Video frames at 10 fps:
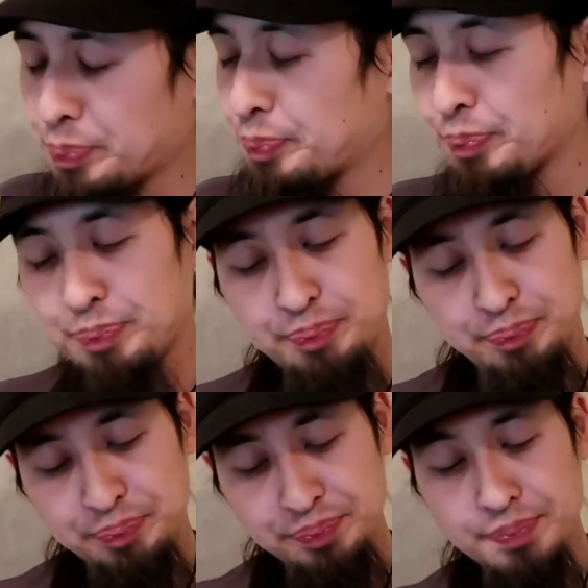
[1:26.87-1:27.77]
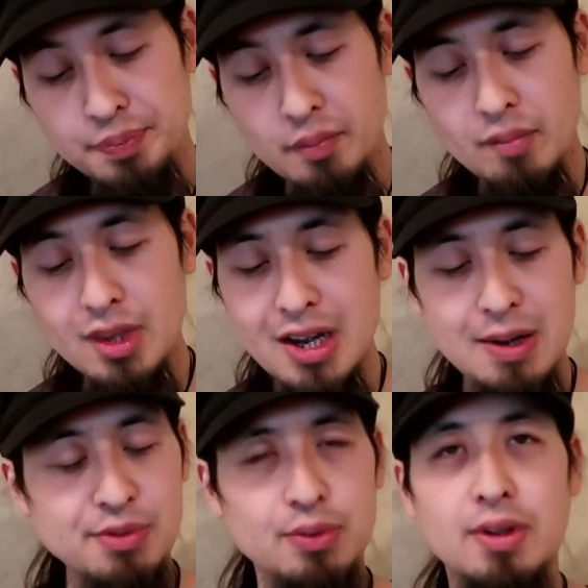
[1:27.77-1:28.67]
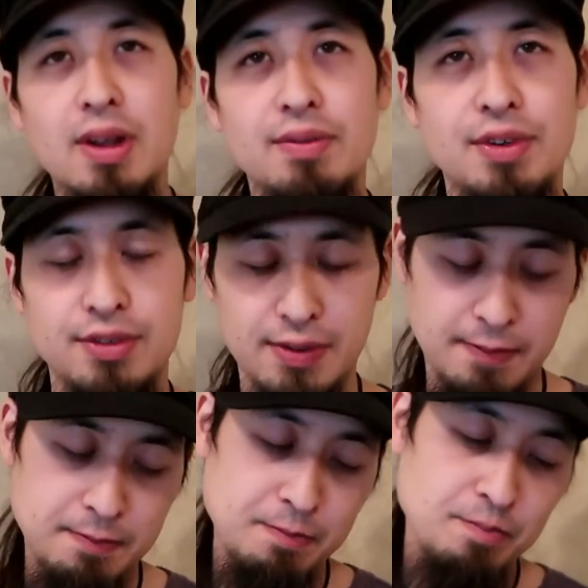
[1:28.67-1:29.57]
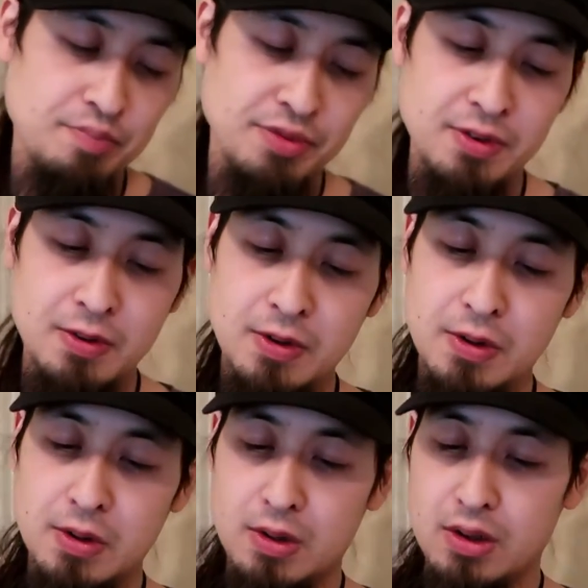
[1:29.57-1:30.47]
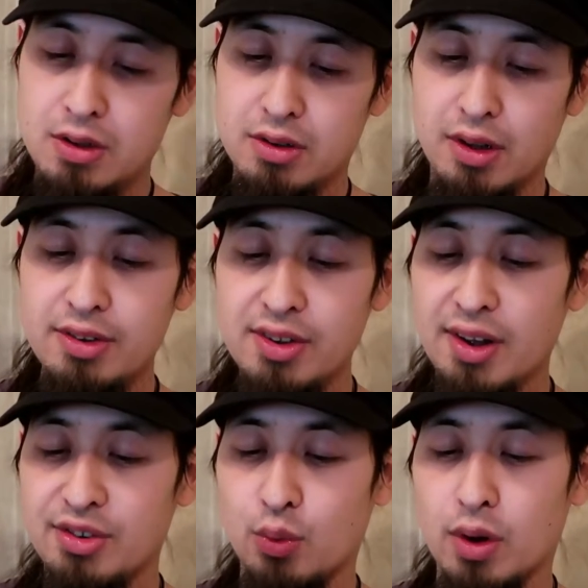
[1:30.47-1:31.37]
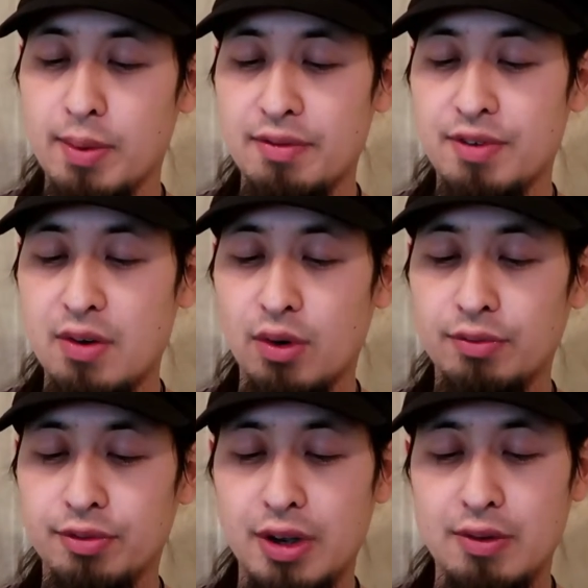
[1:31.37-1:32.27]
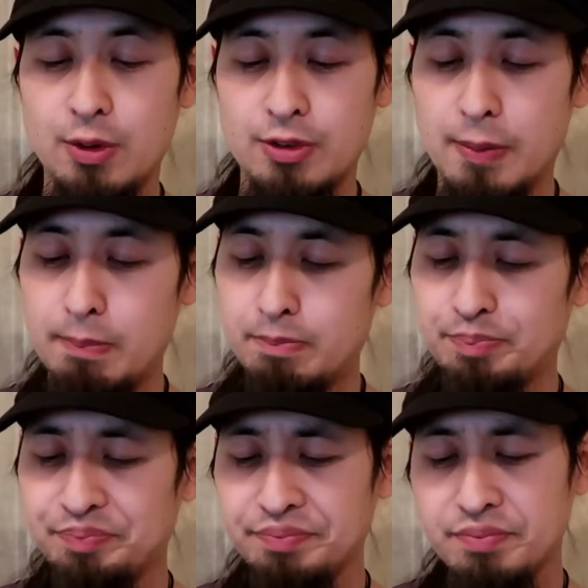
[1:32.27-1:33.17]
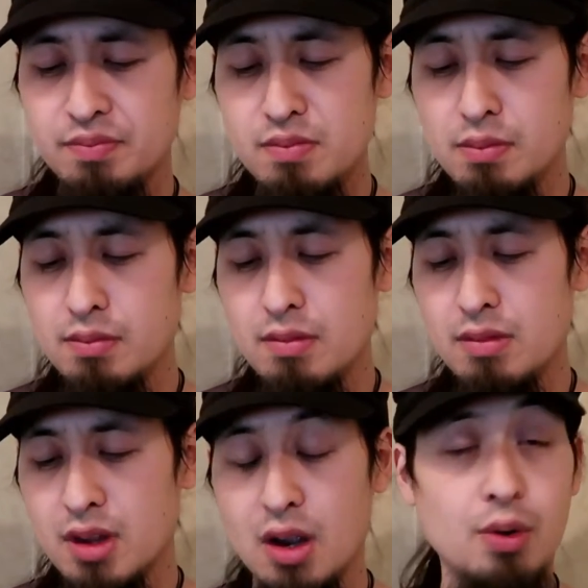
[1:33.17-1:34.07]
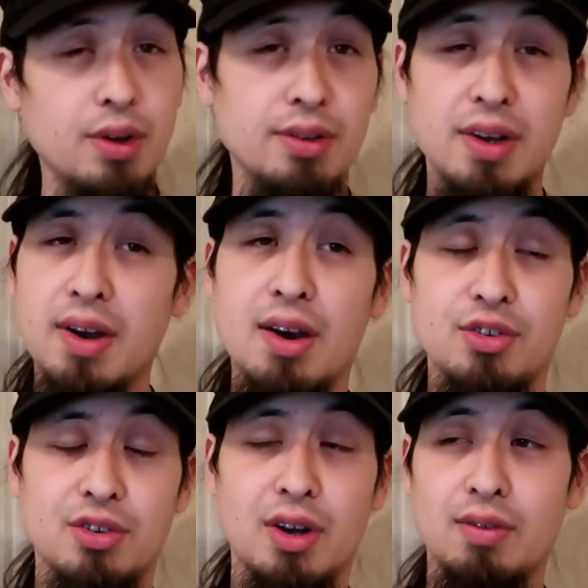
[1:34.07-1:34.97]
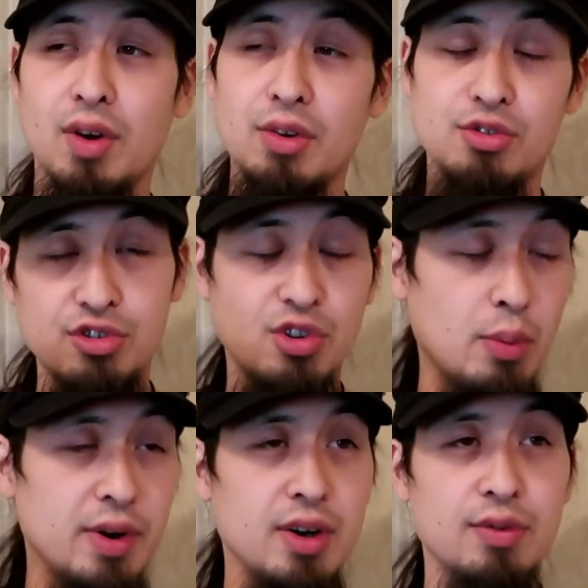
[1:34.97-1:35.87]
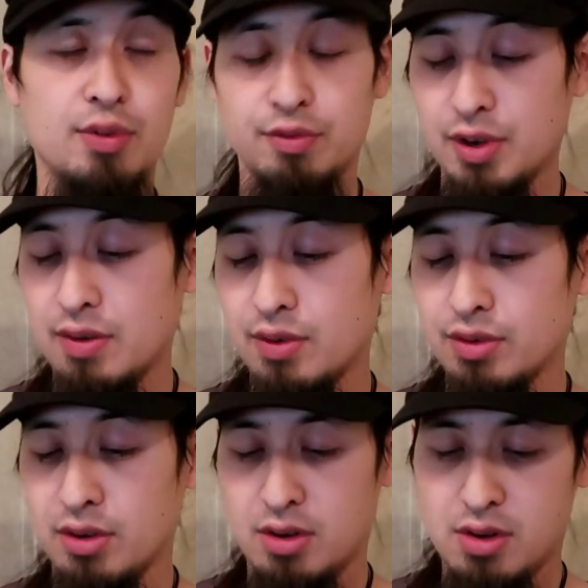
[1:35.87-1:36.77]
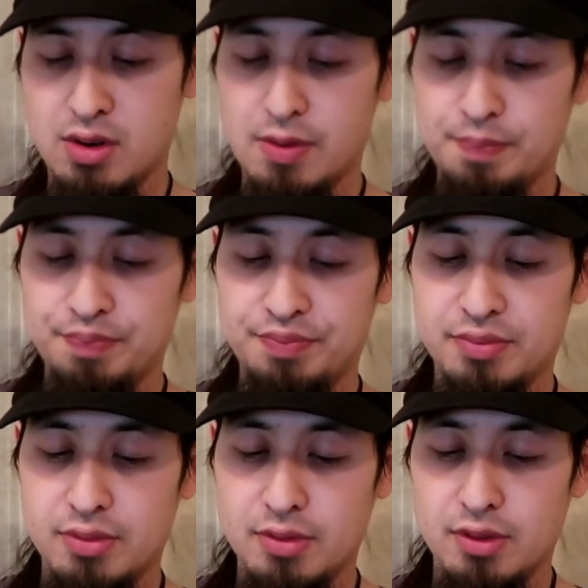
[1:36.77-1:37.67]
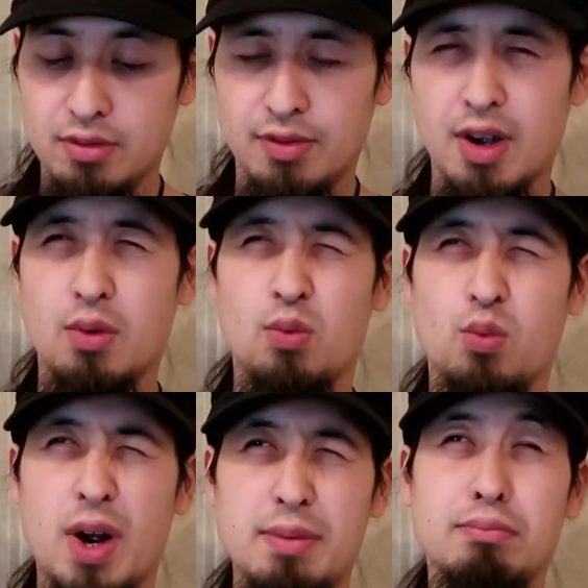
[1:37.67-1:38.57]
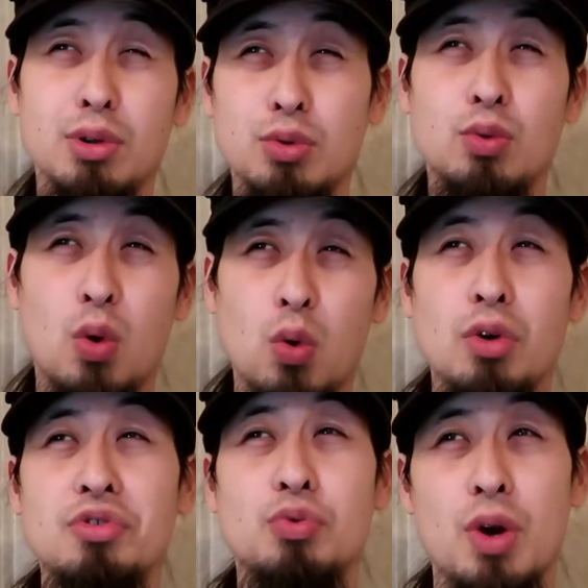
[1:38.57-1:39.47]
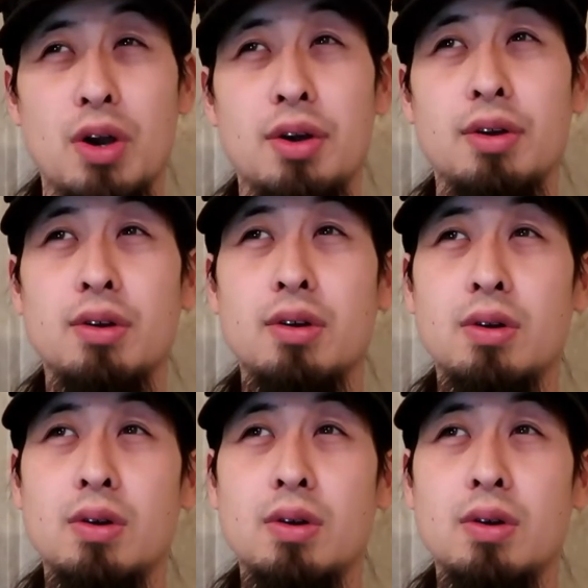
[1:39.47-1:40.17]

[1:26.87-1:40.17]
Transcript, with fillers: Hmm absolutely love this. This is actually one of my favorite flavors. Oh yeah, they actually have like so many different flavors. We've got white, blue, orange, red,